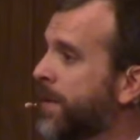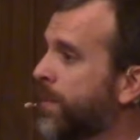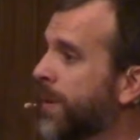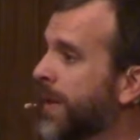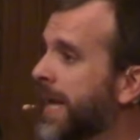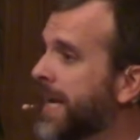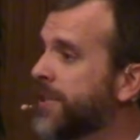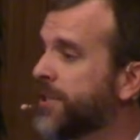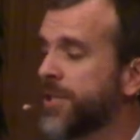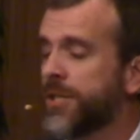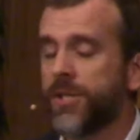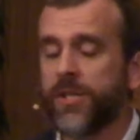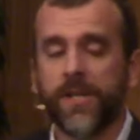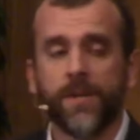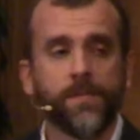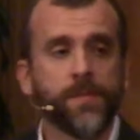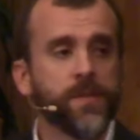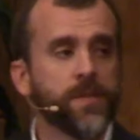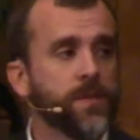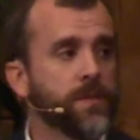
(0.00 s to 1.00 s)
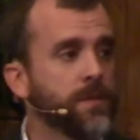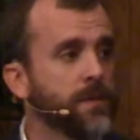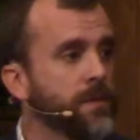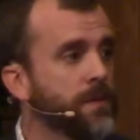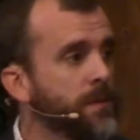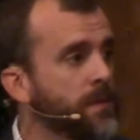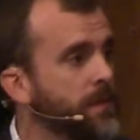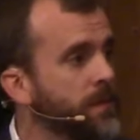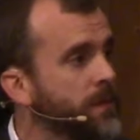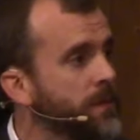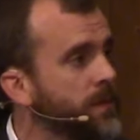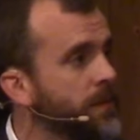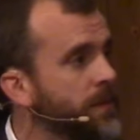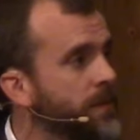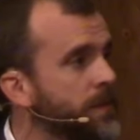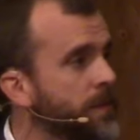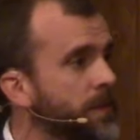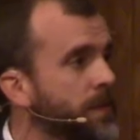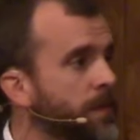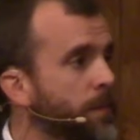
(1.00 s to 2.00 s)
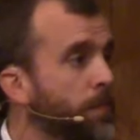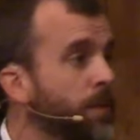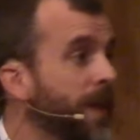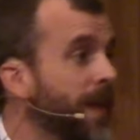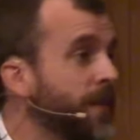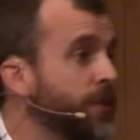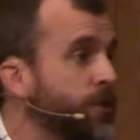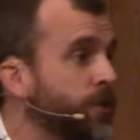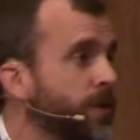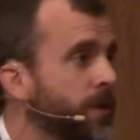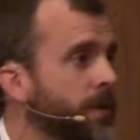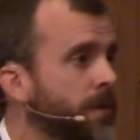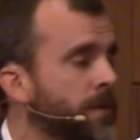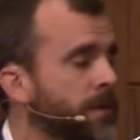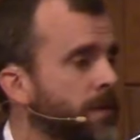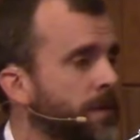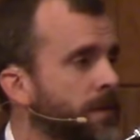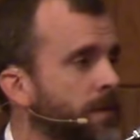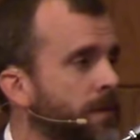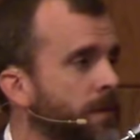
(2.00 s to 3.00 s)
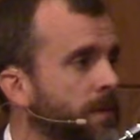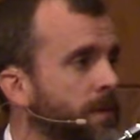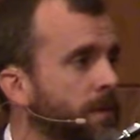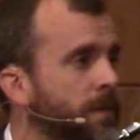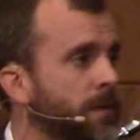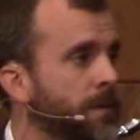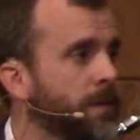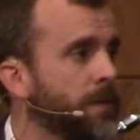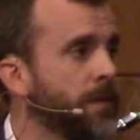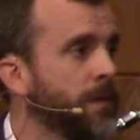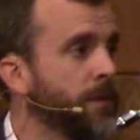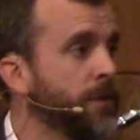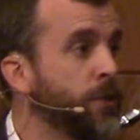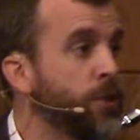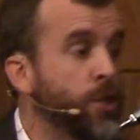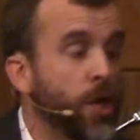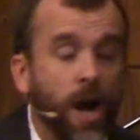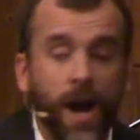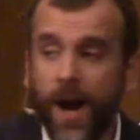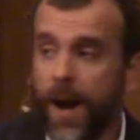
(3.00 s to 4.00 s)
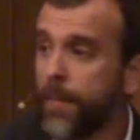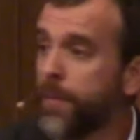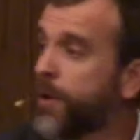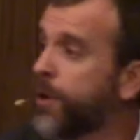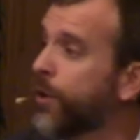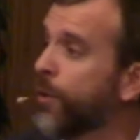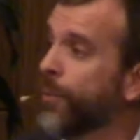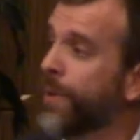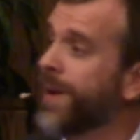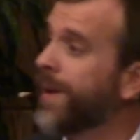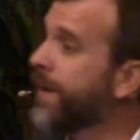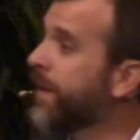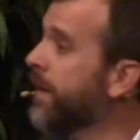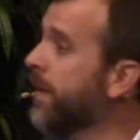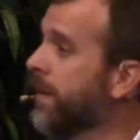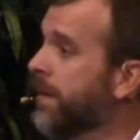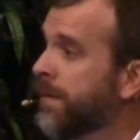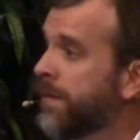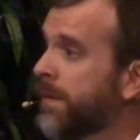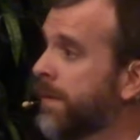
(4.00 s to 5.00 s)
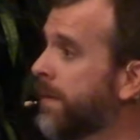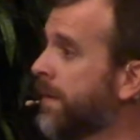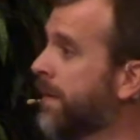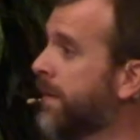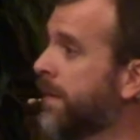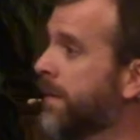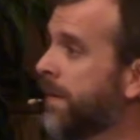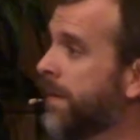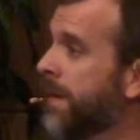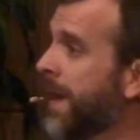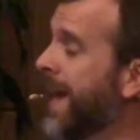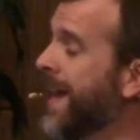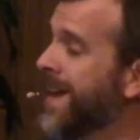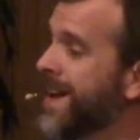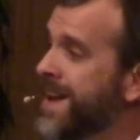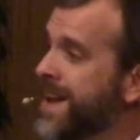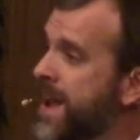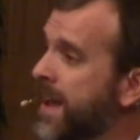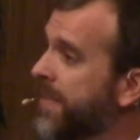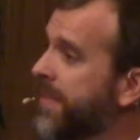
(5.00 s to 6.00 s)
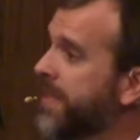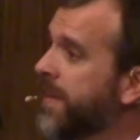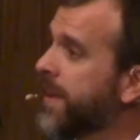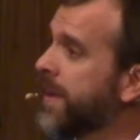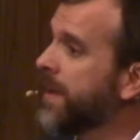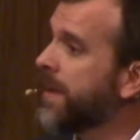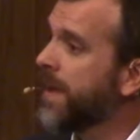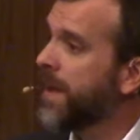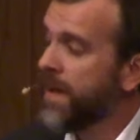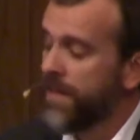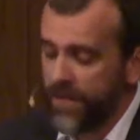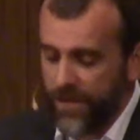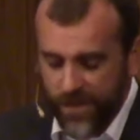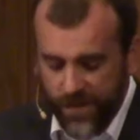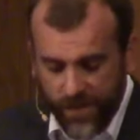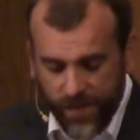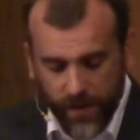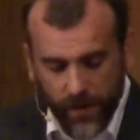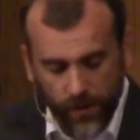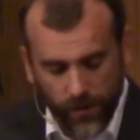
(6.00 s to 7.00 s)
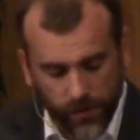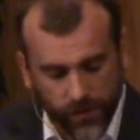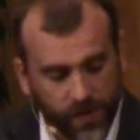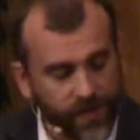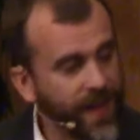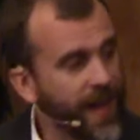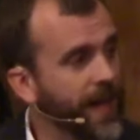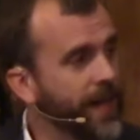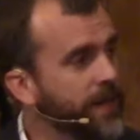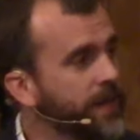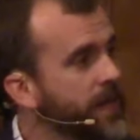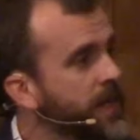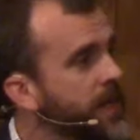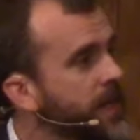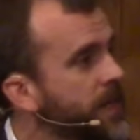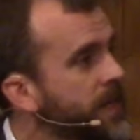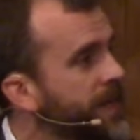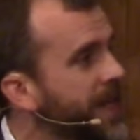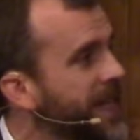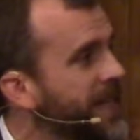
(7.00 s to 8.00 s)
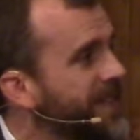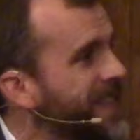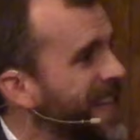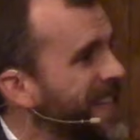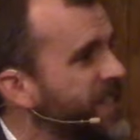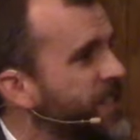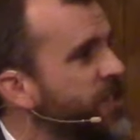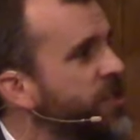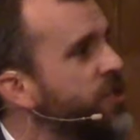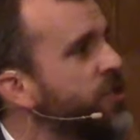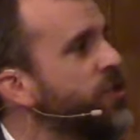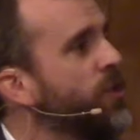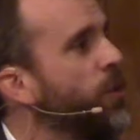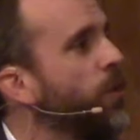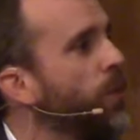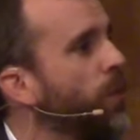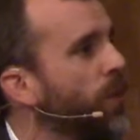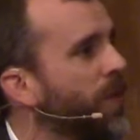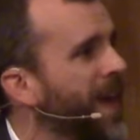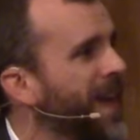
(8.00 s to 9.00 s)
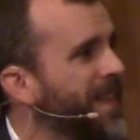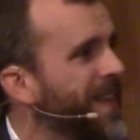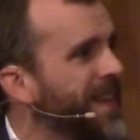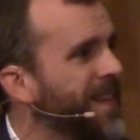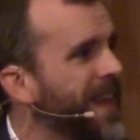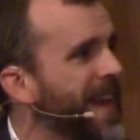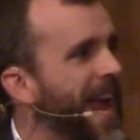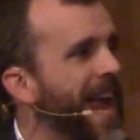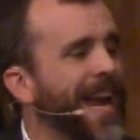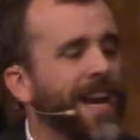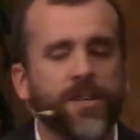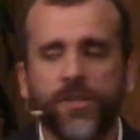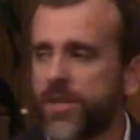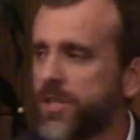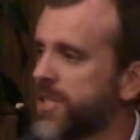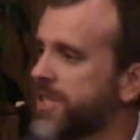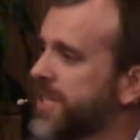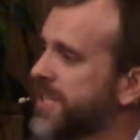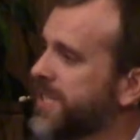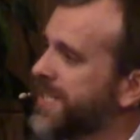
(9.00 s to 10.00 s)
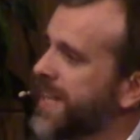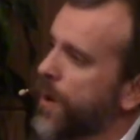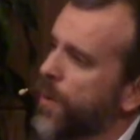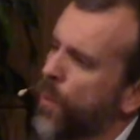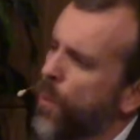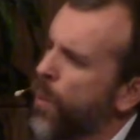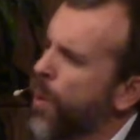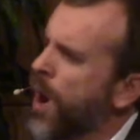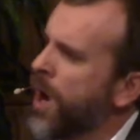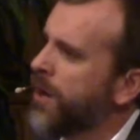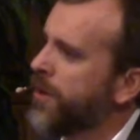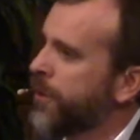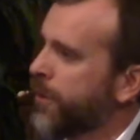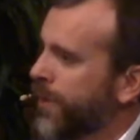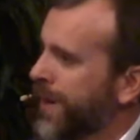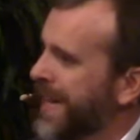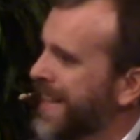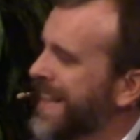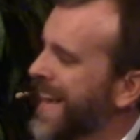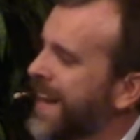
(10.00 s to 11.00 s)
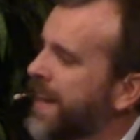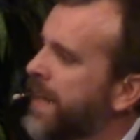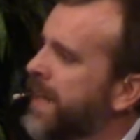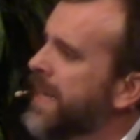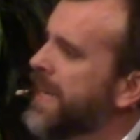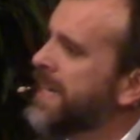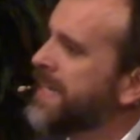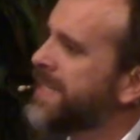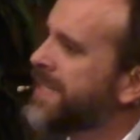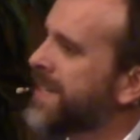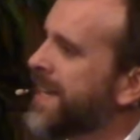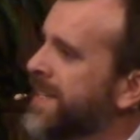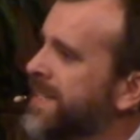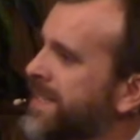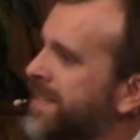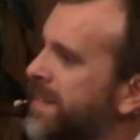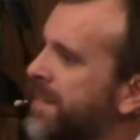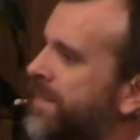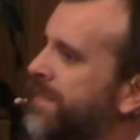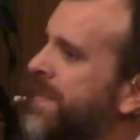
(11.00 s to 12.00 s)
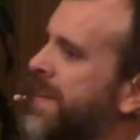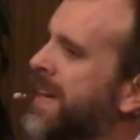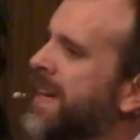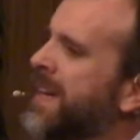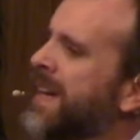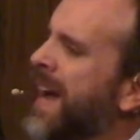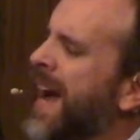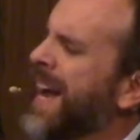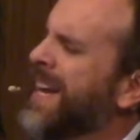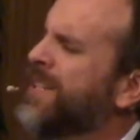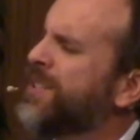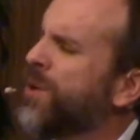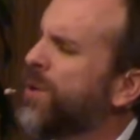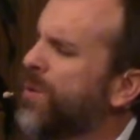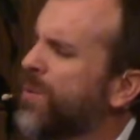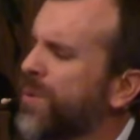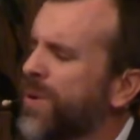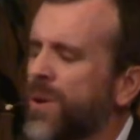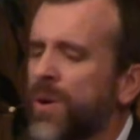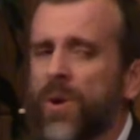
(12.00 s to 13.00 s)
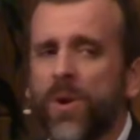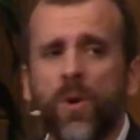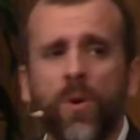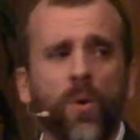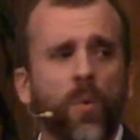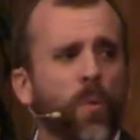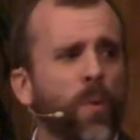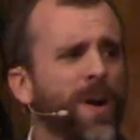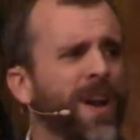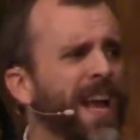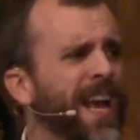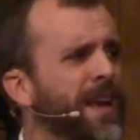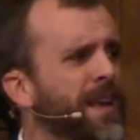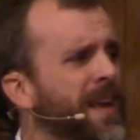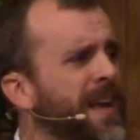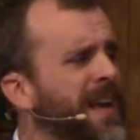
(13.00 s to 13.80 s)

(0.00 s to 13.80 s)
Relationships, pleasure, job, career, and nothing filled that soul, that anxiousness, that wandering, that sense of, I don't know what